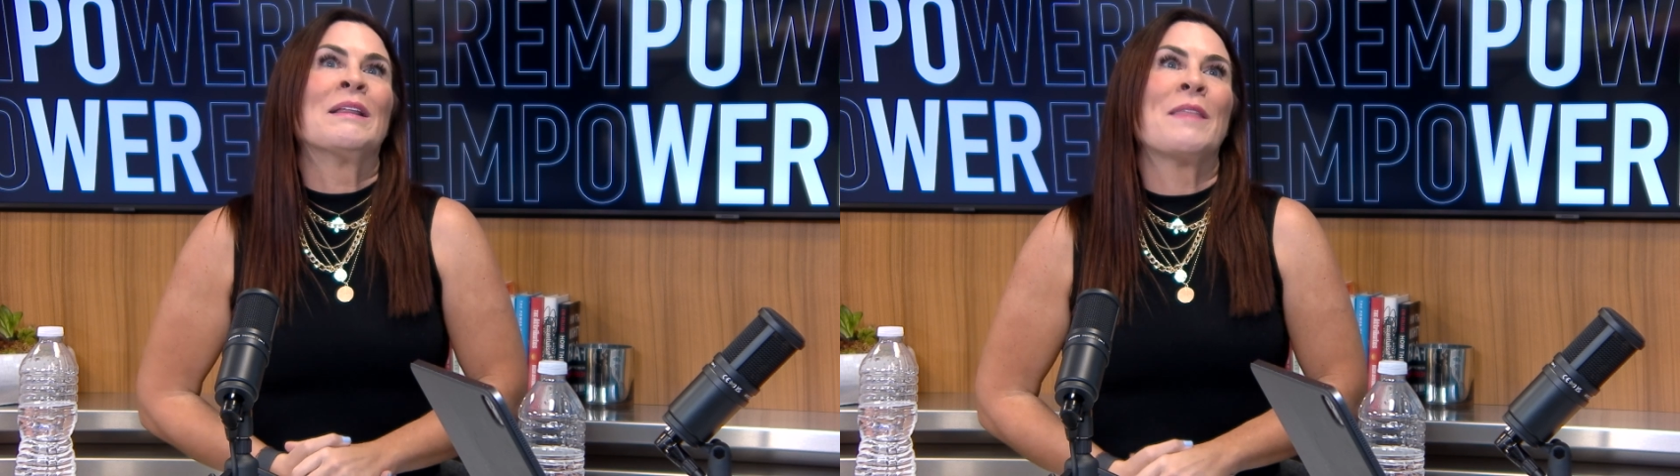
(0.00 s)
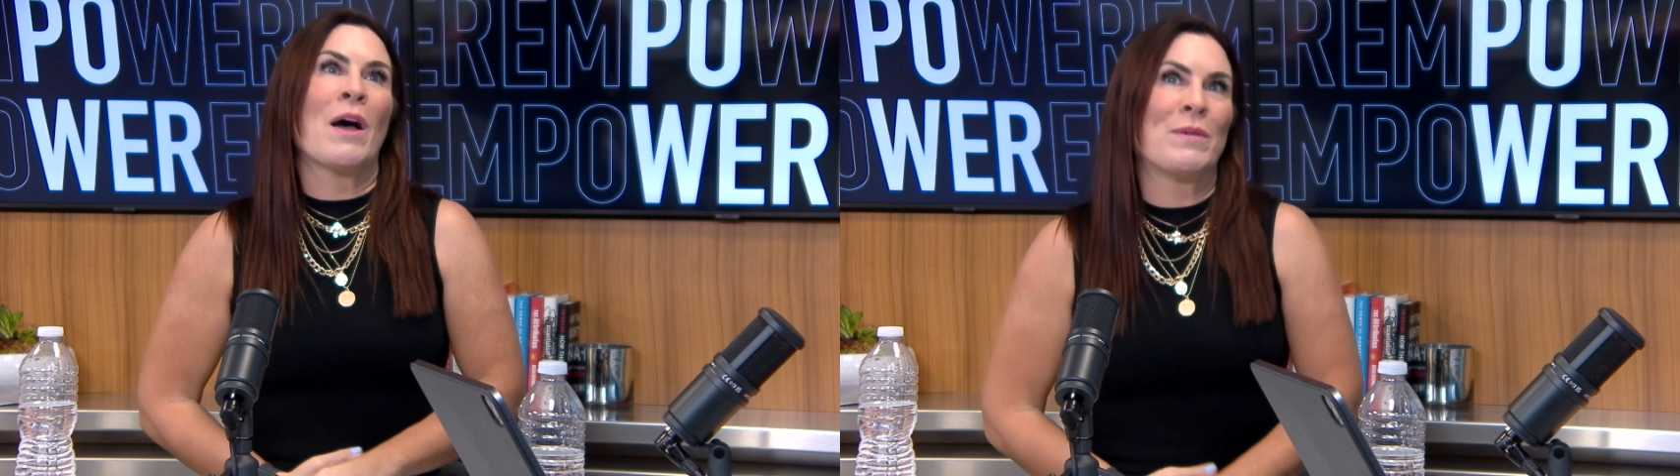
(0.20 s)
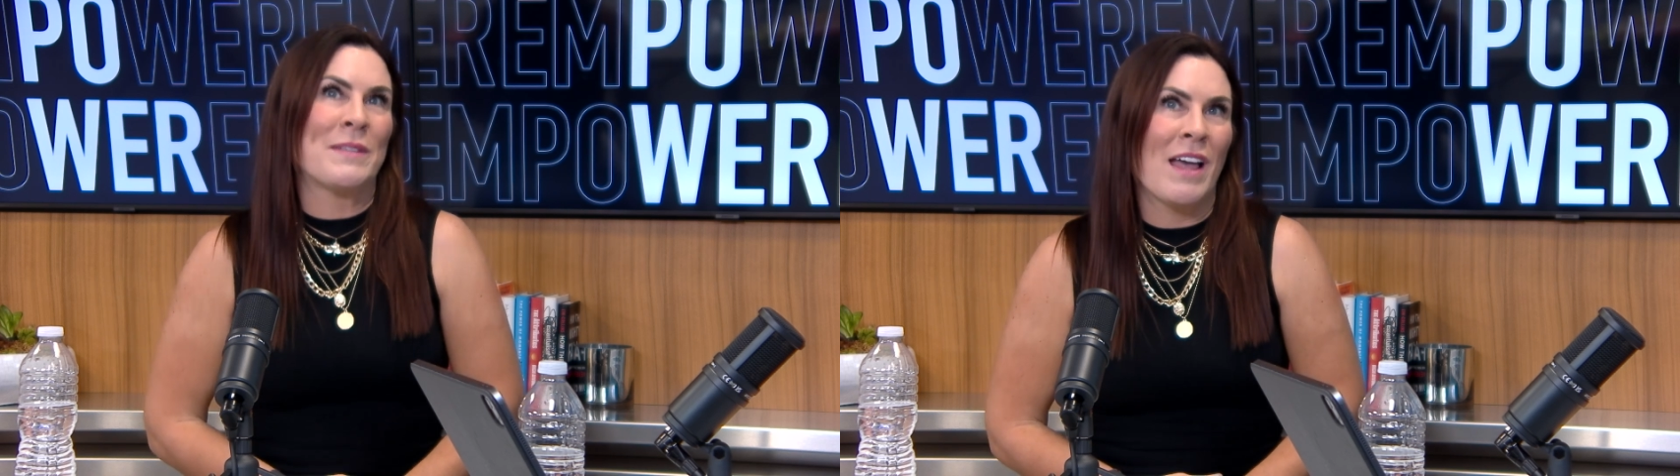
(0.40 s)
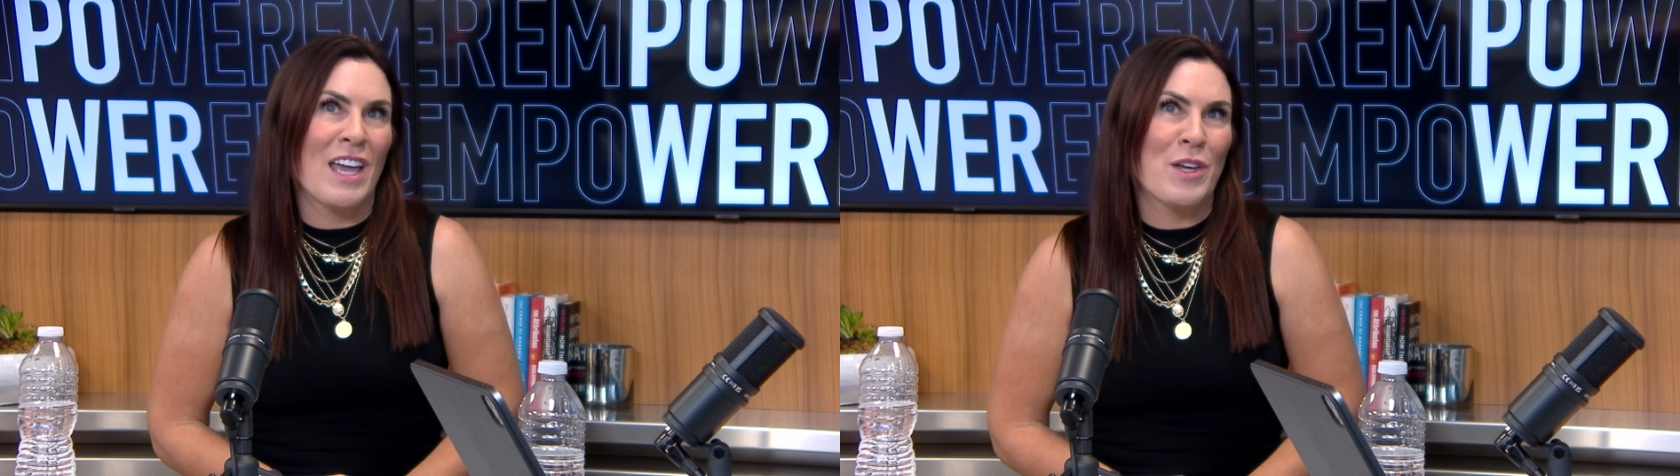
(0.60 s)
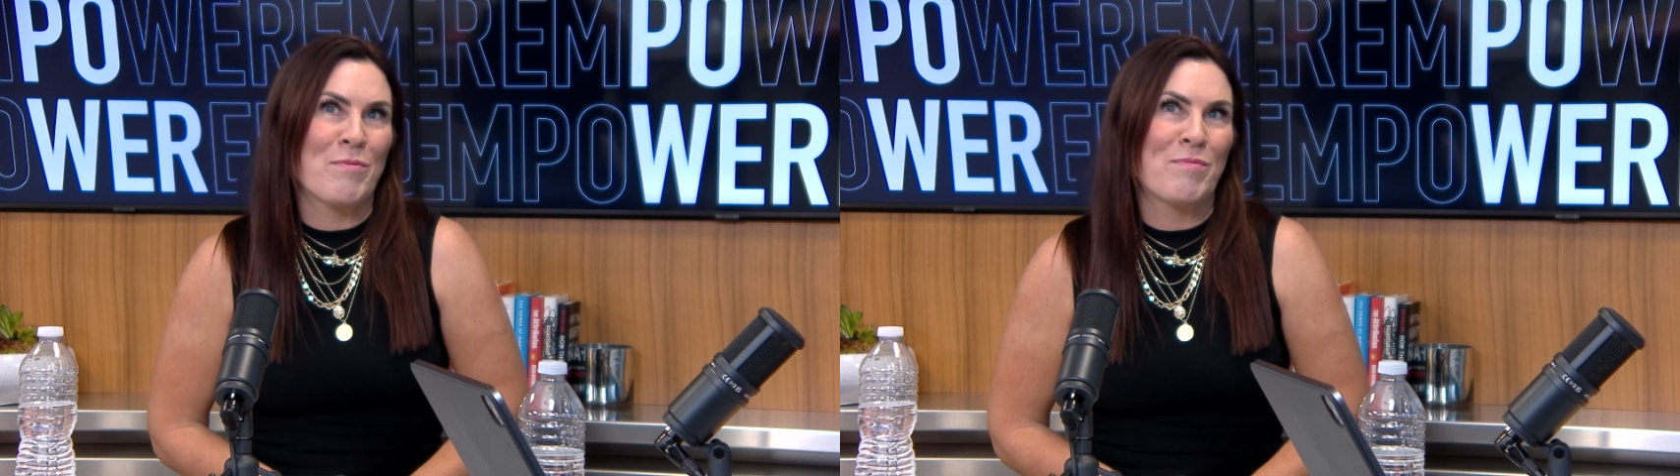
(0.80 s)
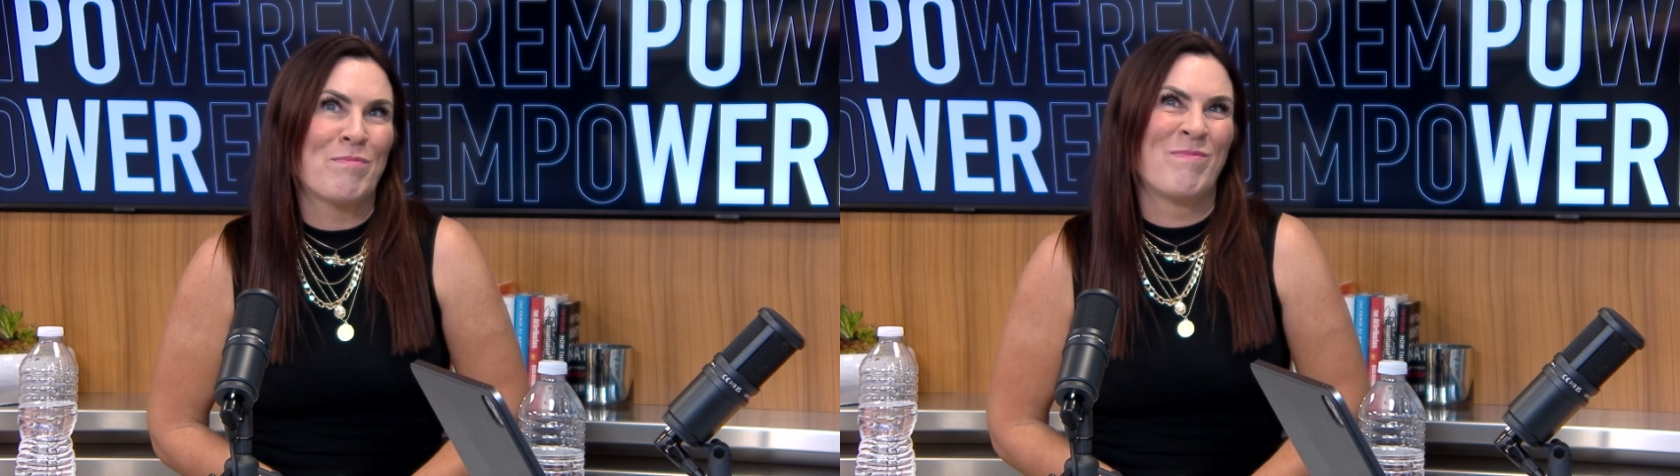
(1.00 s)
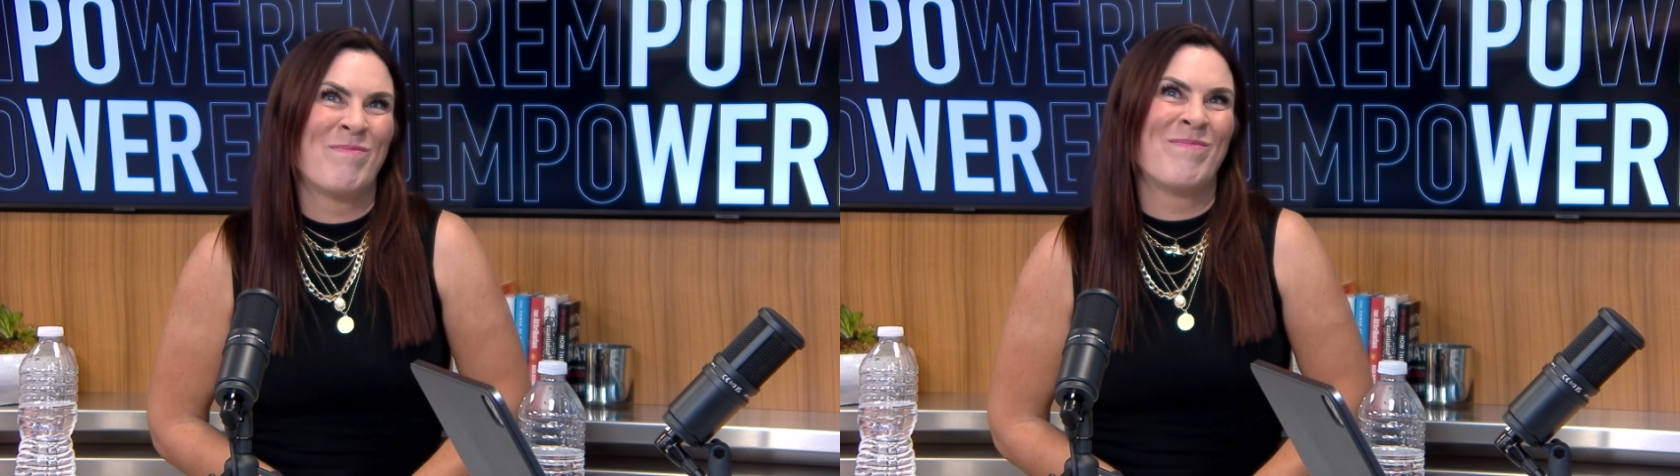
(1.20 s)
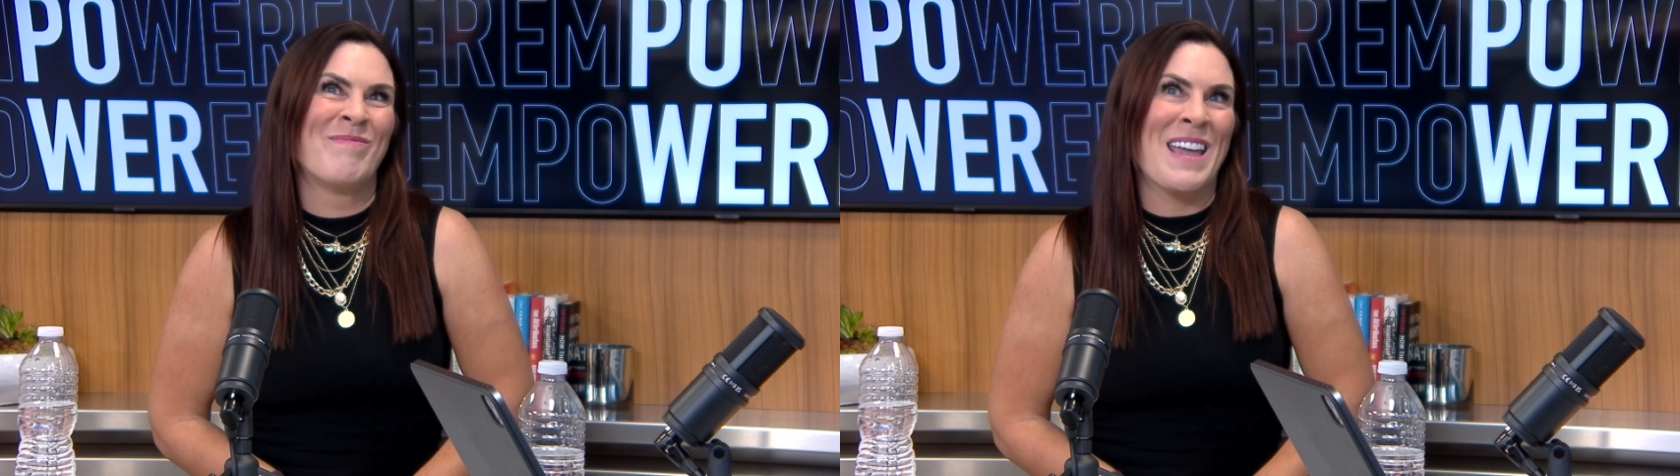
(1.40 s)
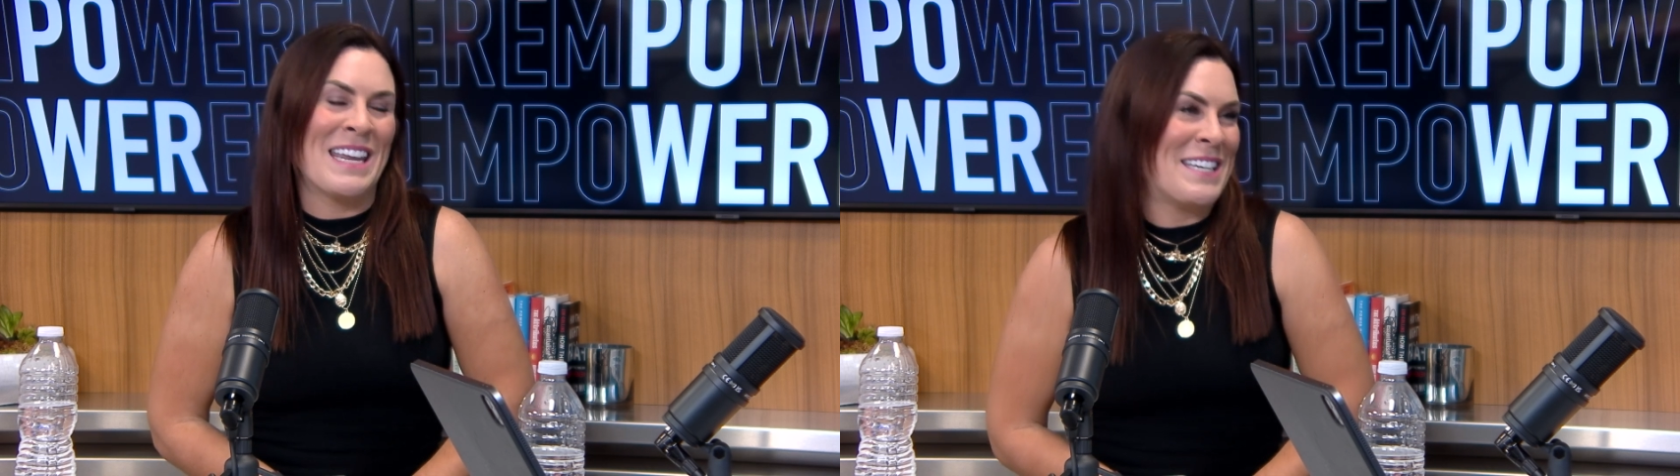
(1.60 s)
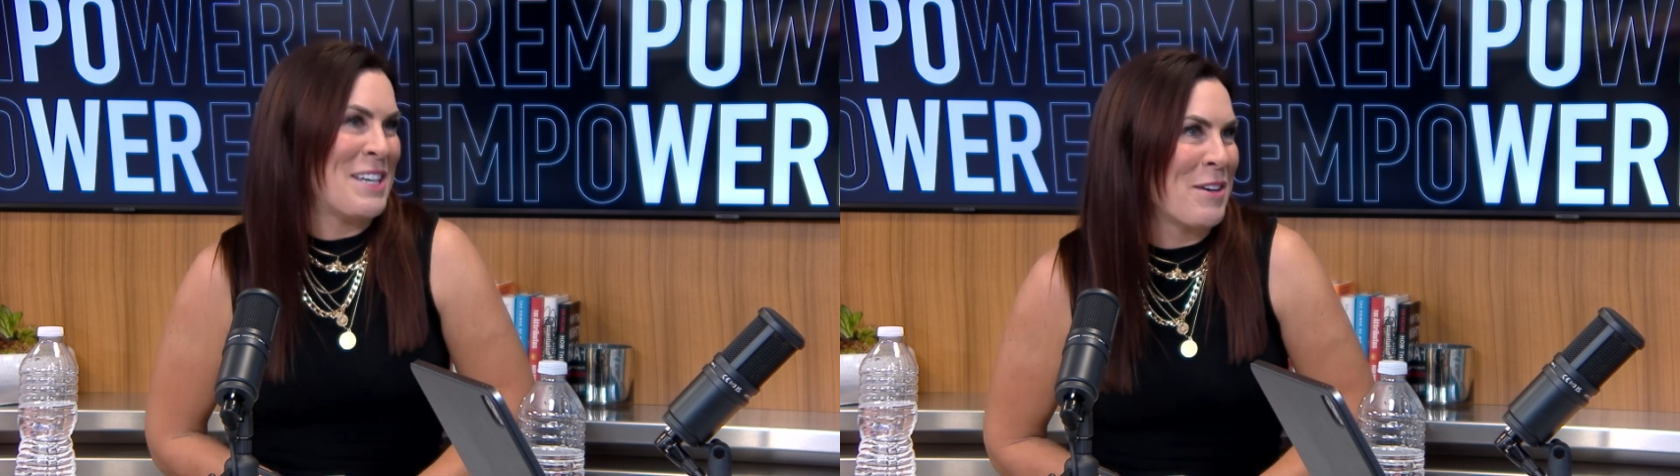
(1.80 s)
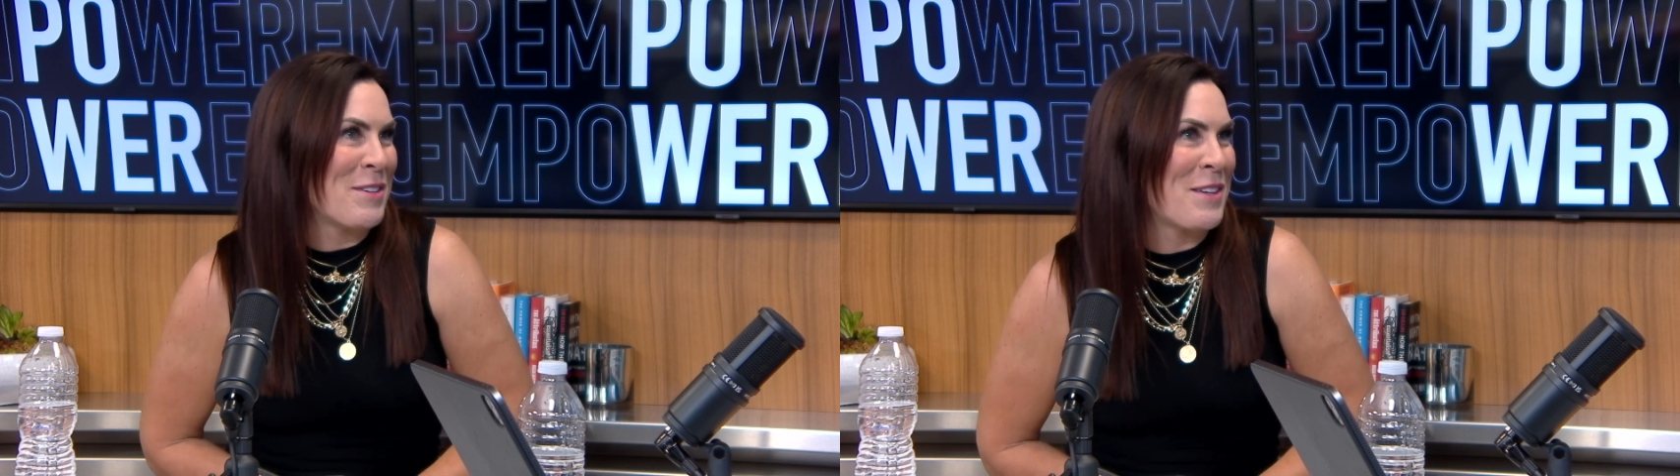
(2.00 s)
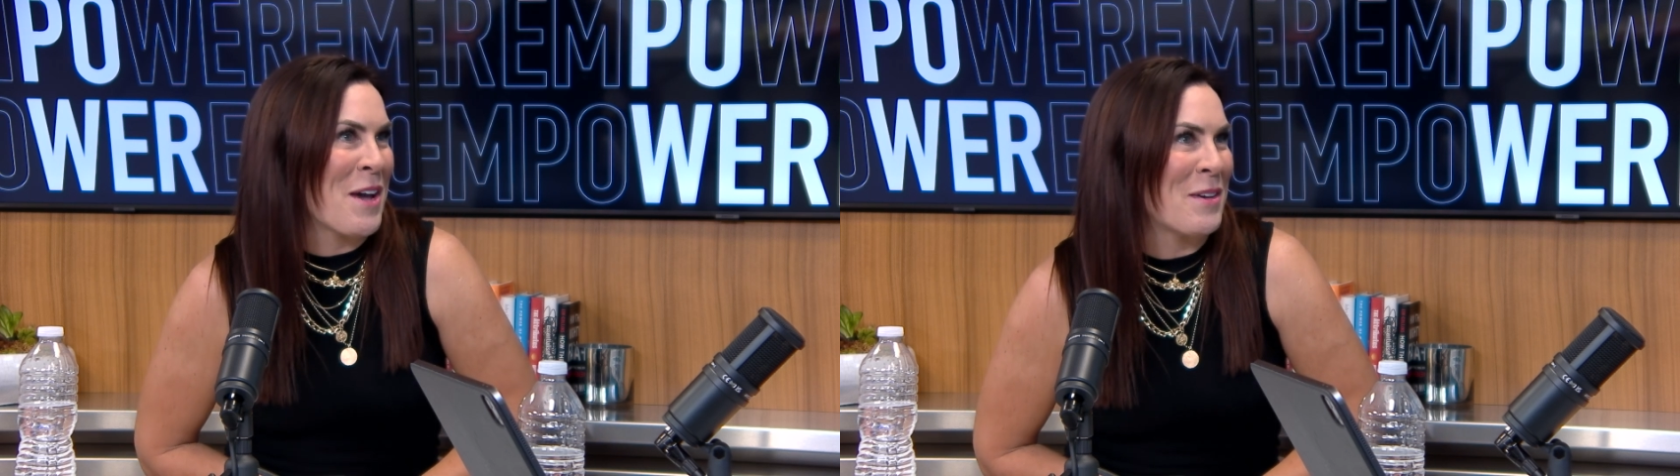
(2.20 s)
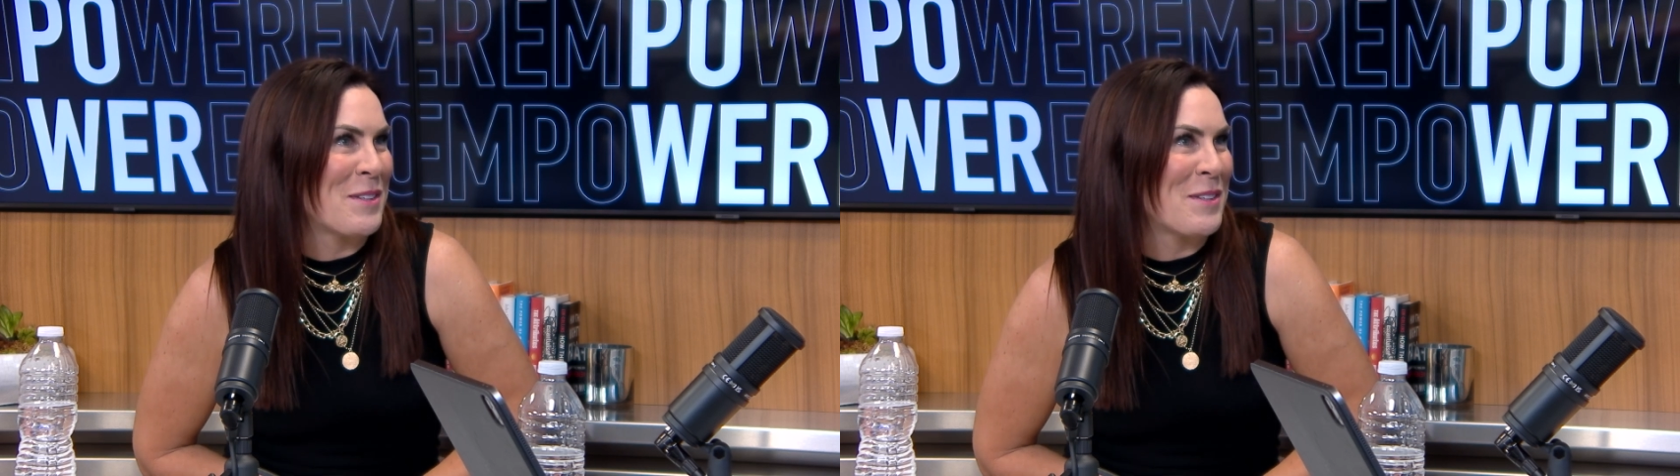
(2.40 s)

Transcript: That was like 18 years ago.